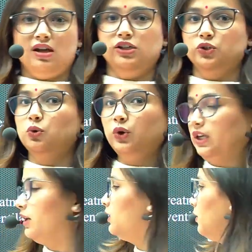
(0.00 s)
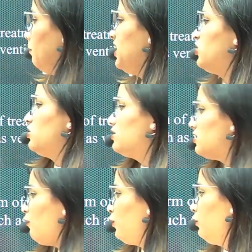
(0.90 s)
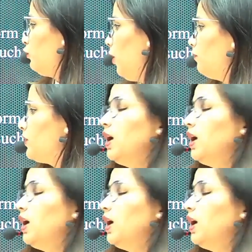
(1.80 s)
undergoing, the patient is suffering from.